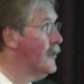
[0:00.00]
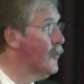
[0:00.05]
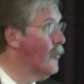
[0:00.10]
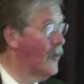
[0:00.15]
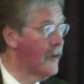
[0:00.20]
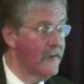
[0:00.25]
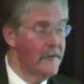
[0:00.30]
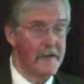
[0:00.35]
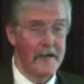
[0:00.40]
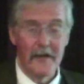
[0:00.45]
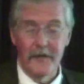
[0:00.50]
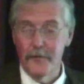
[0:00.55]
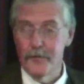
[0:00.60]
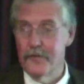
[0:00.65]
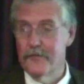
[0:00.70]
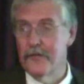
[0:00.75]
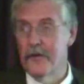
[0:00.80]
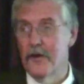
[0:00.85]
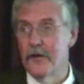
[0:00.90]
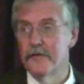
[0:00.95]
to one or the
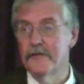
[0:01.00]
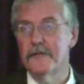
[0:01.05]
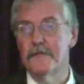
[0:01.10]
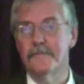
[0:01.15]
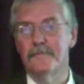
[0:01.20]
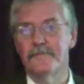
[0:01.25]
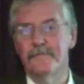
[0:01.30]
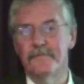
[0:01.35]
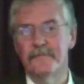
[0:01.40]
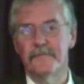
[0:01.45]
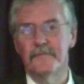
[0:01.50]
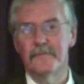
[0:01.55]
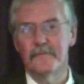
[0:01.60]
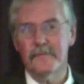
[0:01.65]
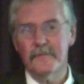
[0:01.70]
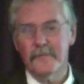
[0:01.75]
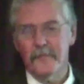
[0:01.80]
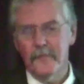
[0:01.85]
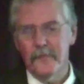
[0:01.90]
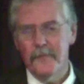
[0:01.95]
other of those.
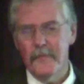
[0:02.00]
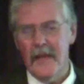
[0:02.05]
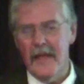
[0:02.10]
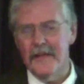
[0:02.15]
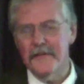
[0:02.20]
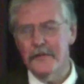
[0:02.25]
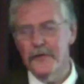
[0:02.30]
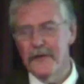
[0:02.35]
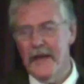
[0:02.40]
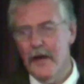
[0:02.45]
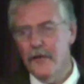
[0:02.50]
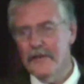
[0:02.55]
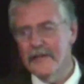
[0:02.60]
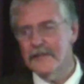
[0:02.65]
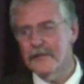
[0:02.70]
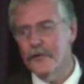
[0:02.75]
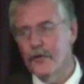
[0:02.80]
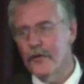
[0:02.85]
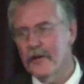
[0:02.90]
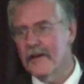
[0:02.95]
So now
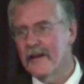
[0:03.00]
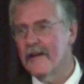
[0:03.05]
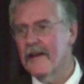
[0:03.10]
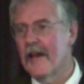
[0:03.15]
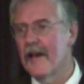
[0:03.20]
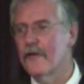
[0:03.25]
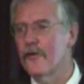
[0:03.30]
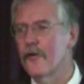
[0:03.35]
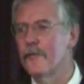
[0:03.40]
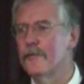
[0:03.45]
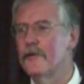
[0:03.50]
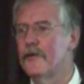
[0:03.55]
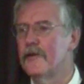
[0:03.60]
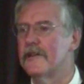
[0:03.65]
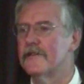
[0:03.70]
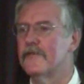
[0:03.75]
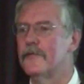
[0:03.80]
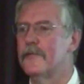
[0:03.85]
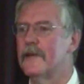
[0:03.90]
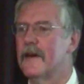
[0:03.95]
let's look at
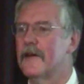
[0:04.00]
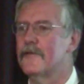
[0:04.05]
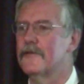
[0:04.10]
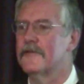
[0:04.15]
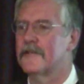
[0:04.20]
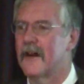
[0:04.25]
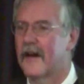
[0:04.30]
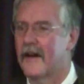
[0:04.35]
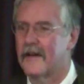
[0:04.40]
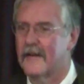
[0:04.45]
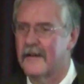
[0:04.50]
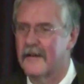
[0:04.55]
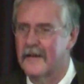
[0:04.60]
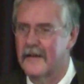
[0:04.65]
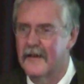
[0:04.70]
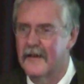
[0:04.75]
hermeneutics from the other side.